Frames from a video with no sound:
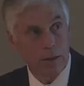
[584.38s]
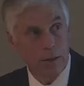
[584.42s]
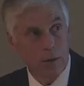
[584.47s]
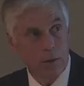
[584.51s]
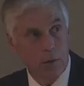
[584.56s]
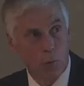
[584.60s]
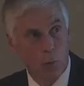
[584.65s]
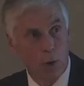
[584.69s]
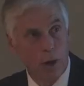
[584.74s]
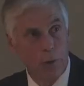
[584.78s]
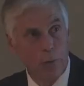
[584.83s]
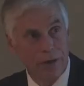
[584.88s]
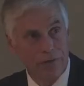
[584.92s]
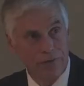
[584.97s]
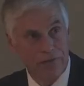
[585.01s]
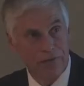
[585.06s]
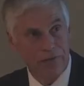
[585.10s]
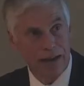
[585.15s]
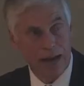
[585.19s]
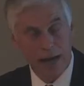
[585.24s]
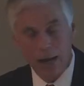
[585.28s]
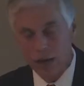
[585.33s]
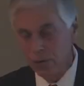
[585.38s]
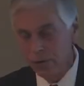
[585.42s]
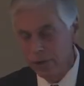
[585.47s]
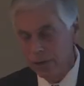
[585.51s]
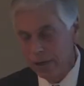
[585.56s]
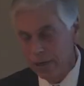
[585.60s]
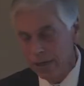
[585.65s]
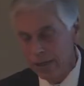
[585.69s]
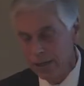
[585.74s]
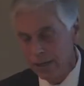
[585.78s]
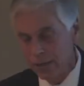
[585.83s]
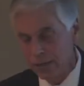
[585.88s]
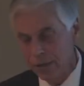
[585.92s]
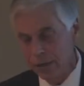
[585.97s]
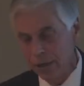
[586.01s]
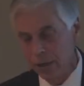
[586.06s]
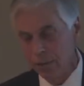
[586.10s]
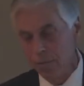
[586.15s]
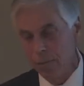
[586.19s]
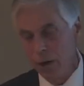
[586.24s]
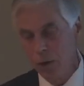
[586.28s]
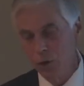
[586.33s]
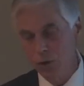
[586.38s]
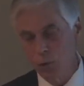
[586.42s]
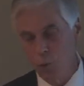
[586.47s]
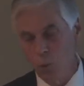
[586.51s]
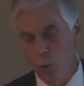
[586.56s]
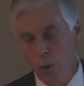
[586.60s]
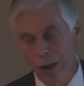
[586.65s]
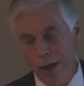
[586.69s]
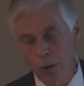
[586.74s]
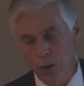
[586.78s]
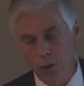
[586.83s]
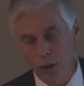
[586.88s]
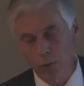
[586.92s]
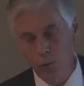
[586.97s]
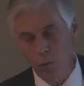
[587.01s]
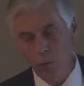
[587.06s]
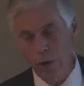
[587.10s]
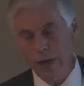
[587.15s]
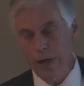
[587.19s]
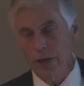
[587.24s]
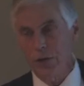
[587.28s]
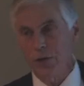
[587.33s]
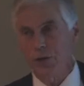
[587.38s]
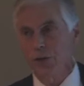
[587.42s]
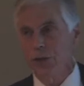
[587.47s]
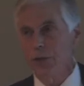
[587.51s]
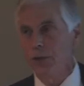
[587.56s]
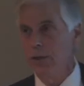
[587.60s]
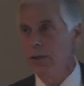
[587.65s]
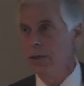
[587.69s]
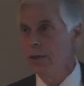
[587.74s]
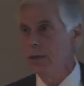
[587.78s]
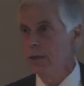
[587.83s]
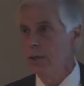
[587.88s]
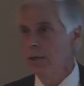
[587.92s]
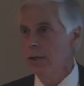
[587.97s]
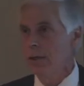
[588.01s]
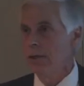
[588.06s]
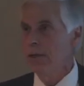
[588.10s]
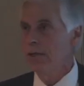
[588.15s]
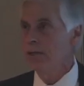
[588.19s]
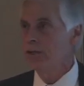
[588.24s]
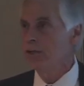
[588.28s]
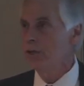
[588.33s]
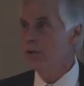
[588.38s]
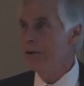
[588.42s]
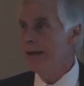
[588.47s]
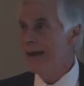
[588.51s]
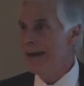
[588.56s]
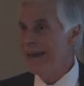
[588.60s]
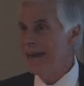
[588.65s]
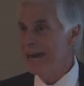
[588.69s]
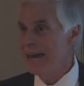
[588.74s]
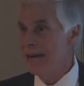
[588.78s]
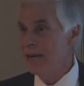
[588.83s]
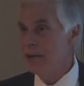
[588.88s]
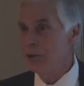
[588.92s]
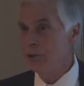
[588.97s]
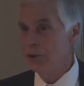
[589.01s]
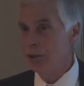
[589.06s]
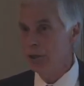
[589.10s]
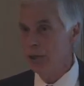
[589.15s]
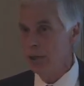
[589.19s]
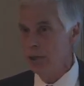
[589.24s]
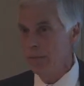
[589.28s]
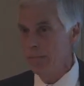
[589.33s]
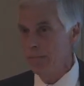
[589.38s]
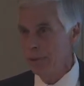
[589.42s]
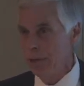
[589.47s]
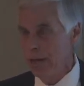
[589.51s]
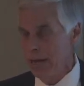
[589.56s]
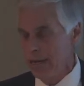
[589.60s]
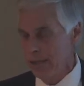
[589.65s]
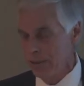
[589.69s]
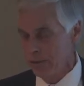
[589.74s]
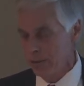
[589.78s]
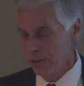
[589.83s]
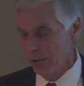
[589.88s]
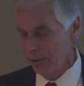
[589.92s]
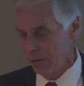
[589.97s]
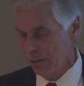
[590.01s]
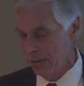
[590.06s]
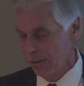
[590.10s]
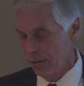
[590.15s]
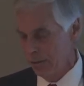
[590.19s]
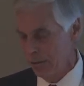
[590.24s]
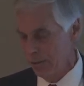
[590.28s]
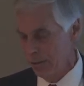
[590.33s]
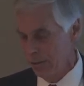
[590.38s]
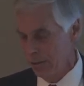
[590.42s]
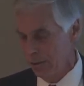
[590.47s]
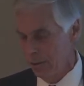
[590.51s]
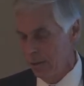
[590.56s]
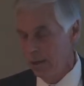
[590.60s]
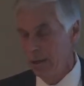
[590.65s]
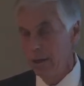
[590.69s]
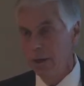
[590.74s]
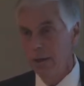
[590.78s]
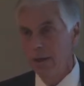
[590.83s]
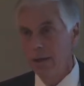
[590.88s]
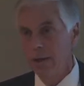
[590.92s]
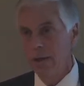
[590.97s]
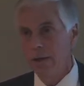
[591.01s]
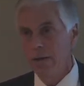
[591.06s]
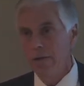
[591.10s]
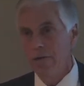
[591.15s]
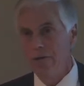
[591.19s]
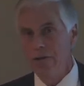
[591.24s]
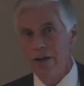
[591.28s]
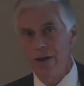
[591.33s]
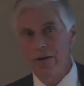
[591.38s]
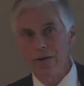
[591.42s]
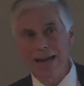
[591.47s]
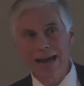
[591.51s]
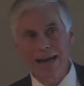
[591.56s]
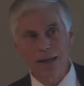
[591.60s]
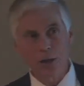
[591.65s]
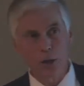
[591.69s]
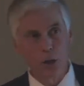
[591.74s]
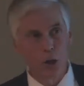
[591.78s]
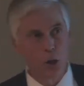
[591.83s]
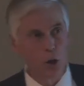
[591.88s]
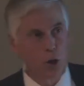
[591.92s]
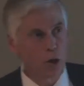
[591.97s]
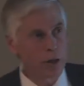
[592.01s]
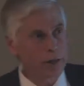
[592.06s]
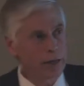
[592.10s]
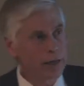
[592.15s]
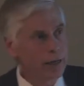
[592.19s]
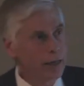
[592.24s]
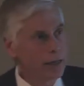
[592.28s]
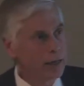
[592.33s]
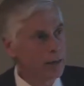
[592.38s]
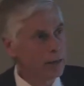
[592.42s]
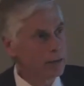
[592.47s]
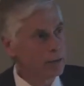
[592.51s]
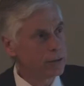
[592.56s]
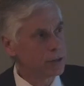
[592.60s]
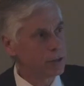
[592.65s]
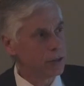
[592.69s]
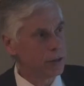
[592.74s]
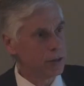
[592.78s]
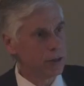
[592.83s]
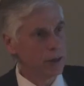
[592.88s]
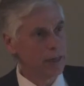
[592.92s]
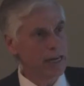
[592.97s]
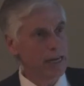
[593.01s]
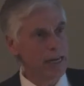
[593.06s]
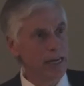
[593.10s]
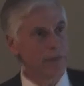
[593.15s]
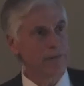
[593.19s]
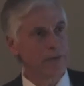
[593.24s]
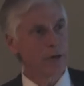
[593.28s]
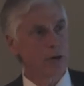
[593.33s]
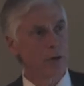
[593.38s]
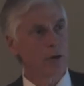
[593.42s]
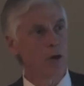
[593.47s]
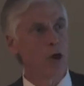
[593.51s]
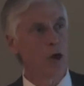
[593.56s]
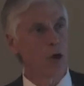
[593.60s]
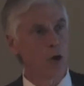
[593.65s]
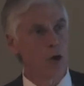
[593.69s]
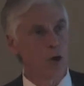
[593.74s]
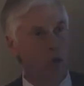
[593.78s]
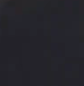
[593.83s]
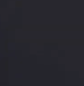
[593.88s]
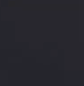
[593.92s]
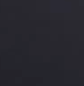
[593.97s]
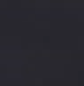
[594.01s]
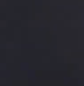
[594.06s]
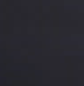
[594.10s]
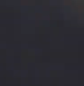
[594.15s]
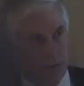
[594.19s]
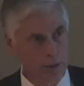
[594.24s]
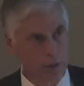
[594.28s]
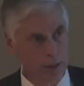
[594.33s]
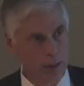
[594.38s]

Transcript: what we found is their most welcome wish is to age in place. They're not looking to leave their homes